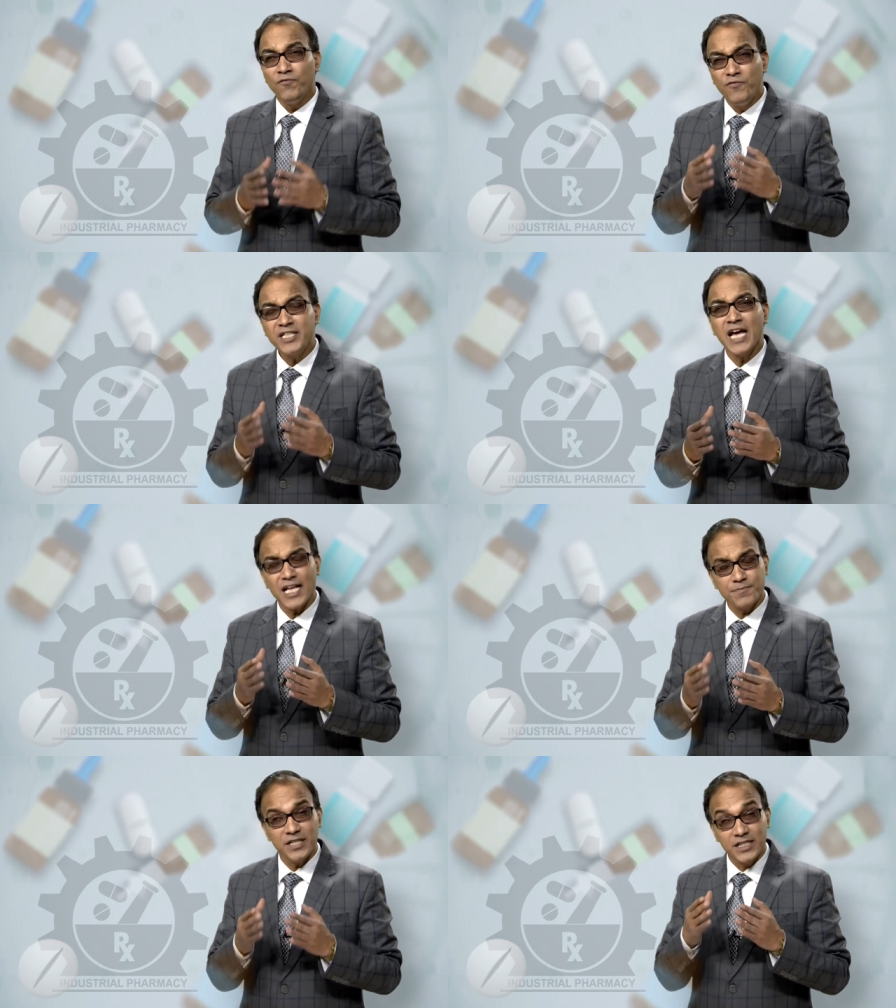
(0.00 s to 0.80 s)
which
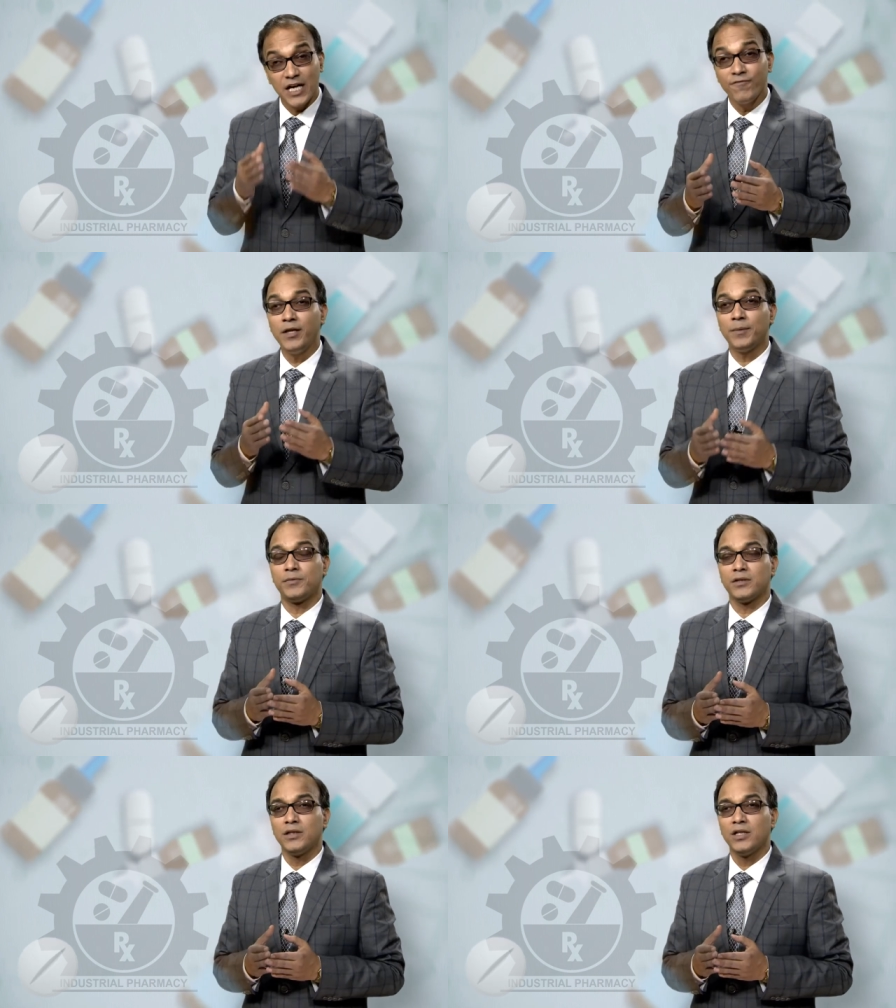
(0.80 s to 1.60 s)
has been
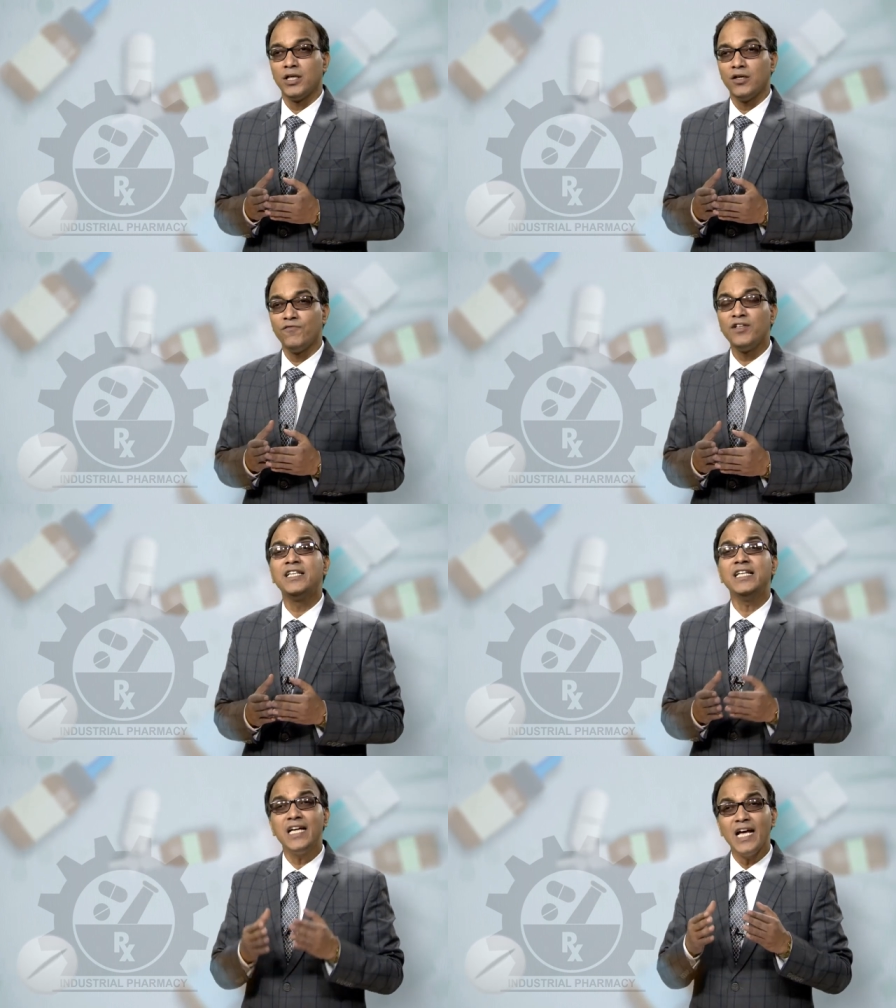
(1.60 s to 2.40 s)
developed
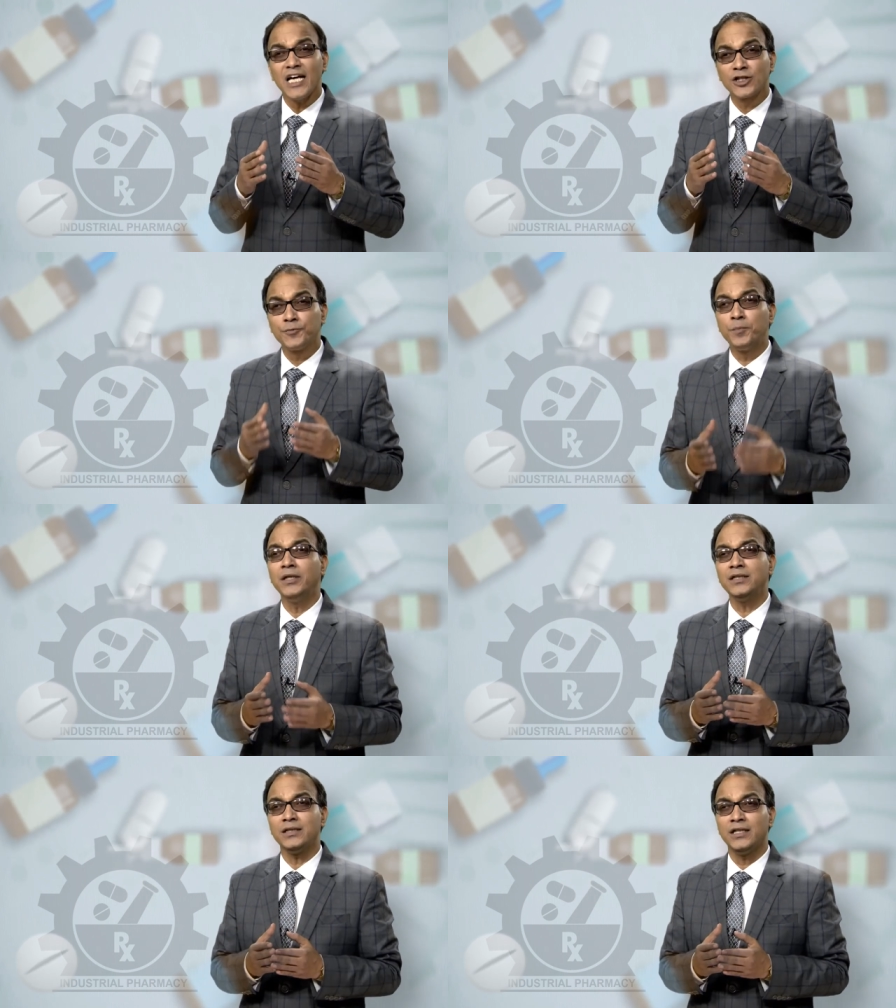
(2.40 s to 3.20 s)
with the
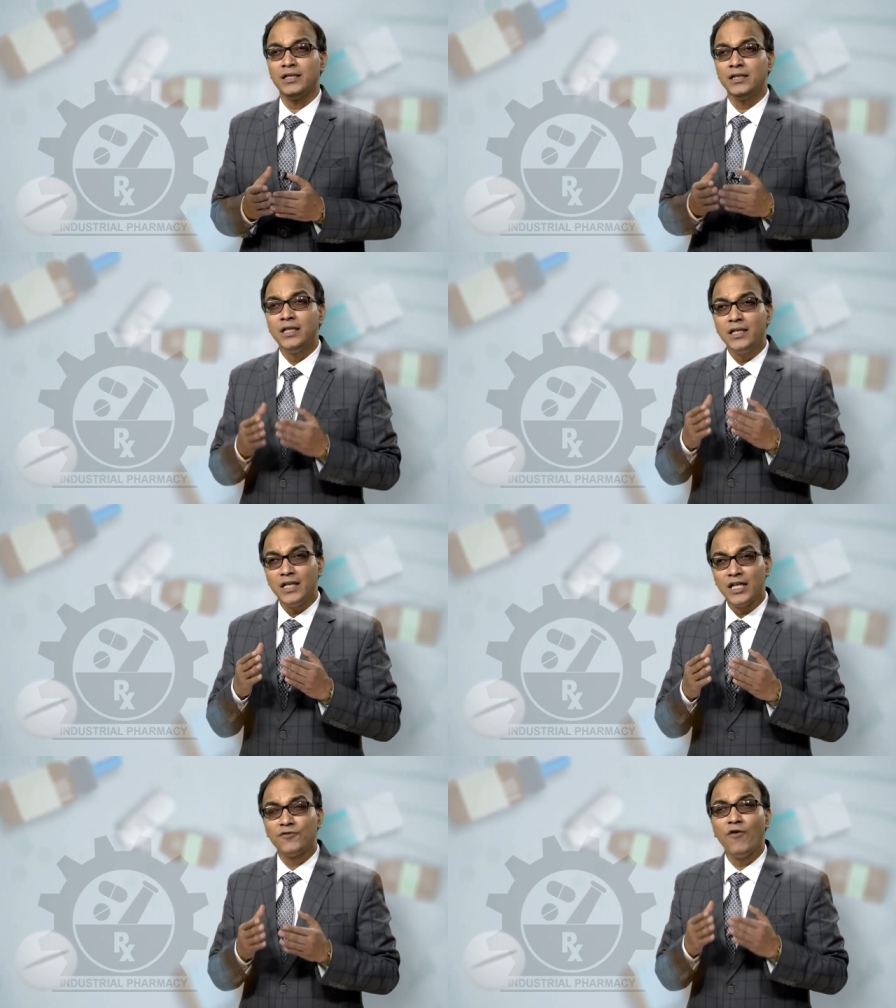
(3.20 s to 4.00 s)
expert
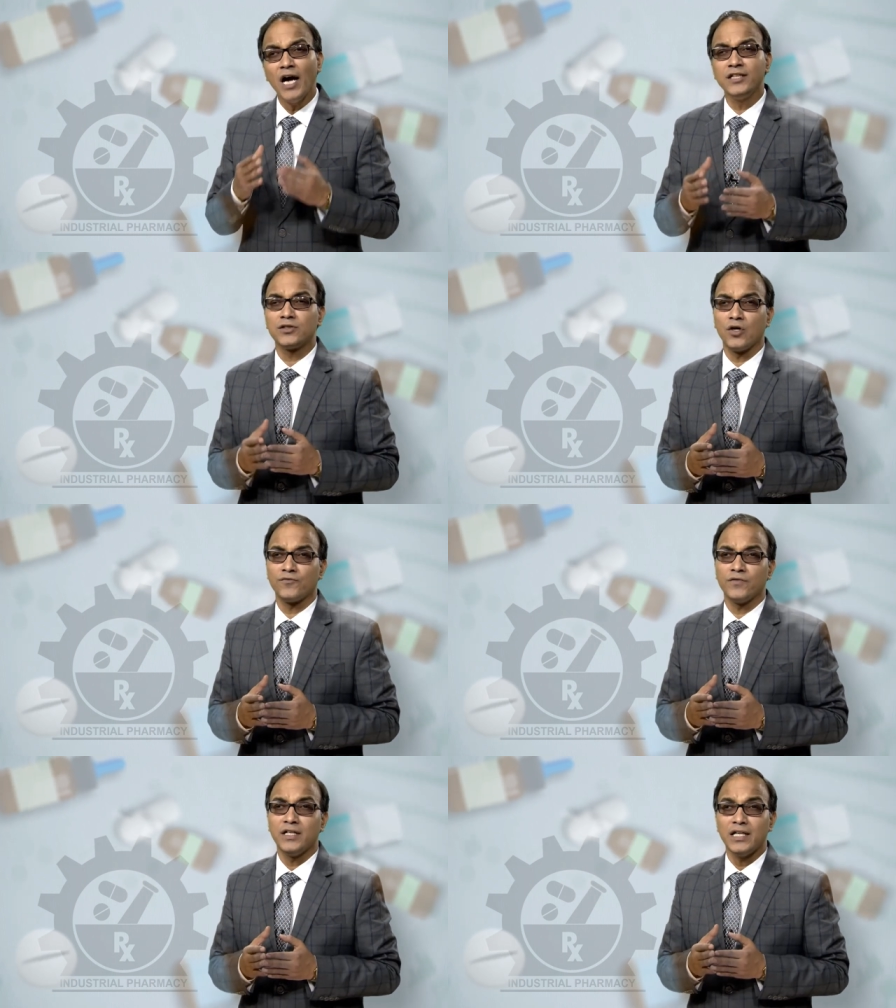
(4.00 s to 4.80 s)
advice
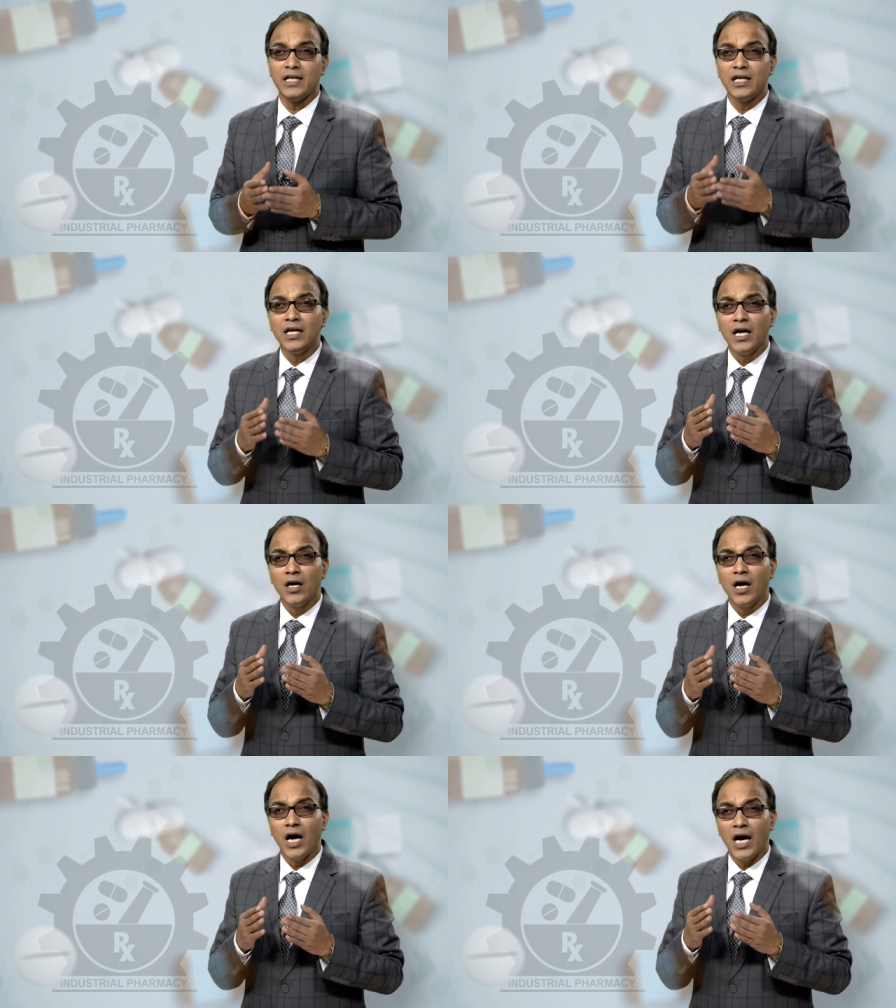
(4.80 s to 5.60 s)
of
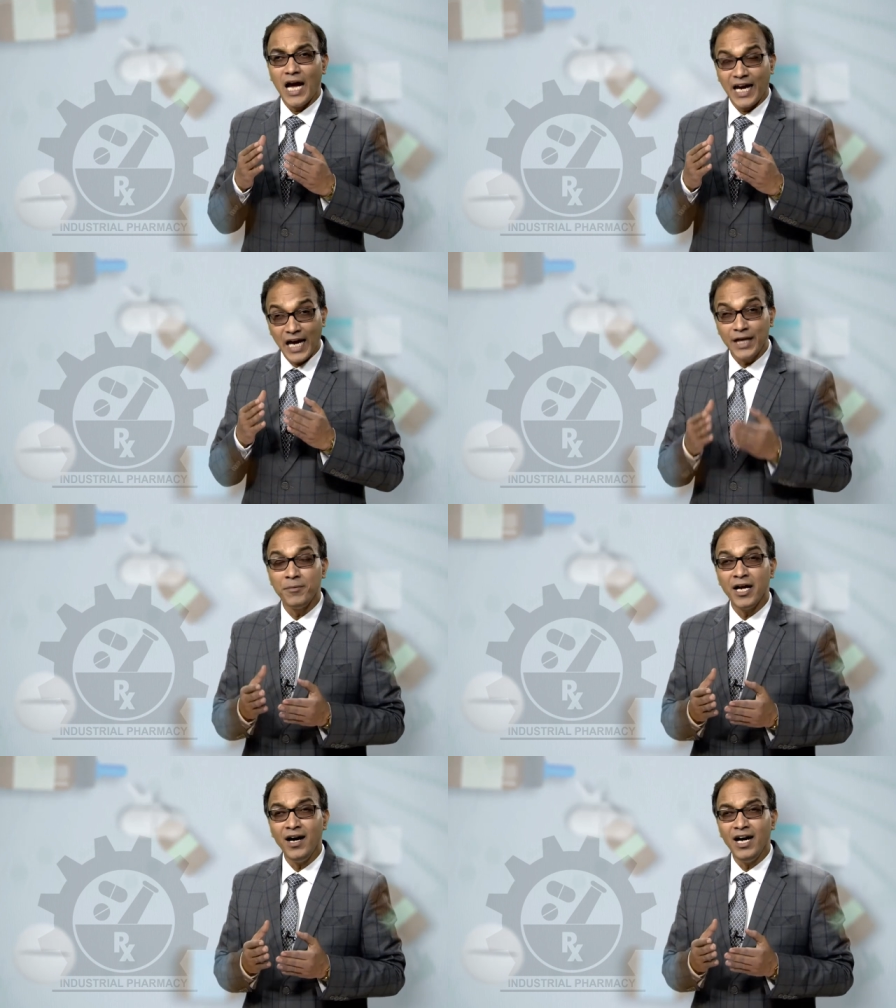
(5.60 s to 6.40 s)

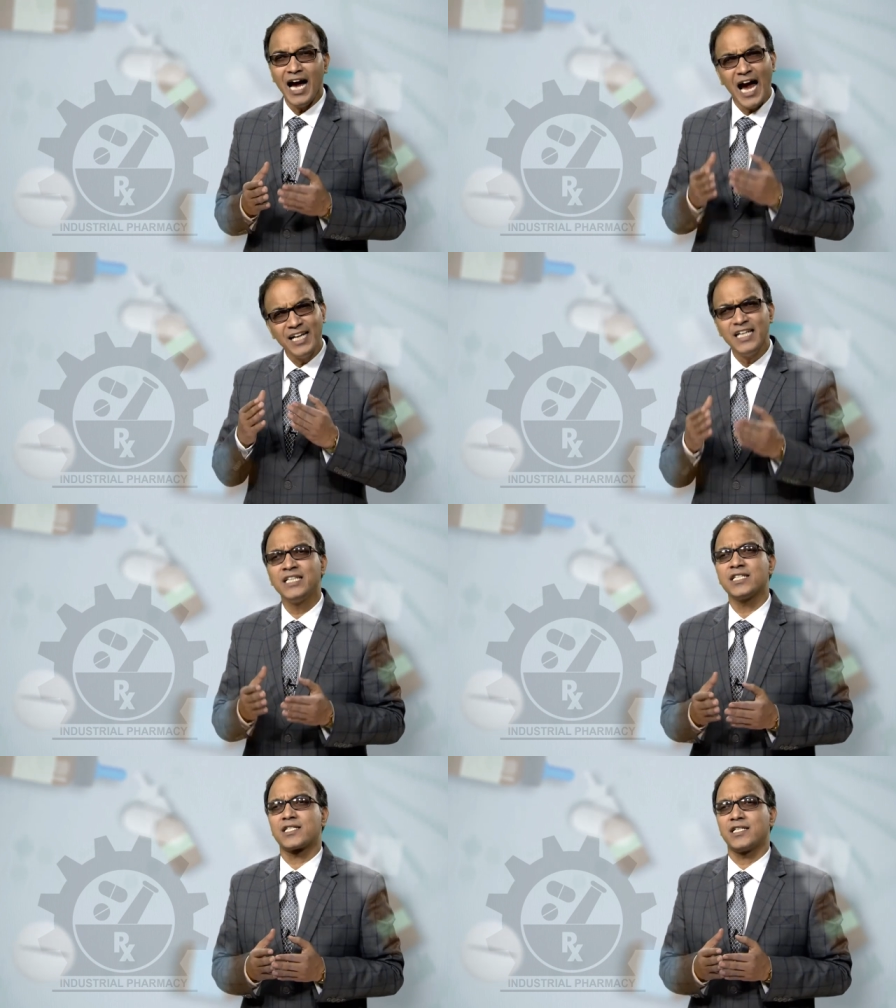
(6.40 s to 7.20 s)
academia and
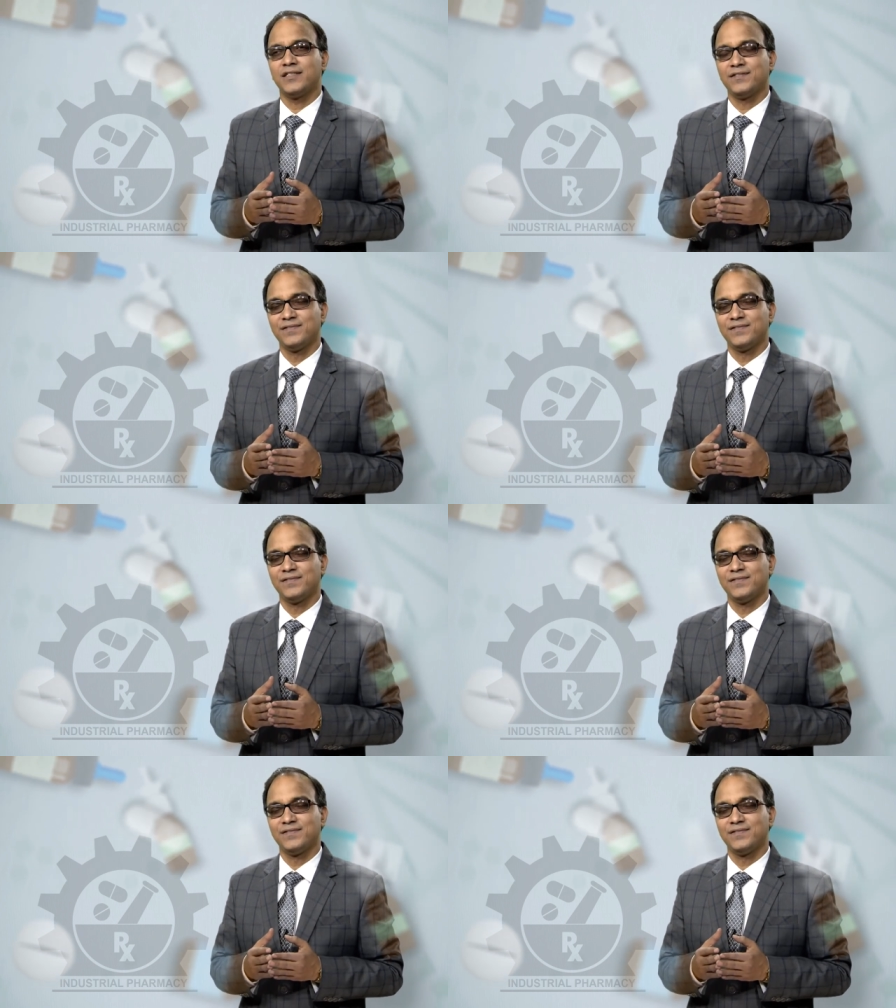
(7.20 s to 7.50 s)
industry.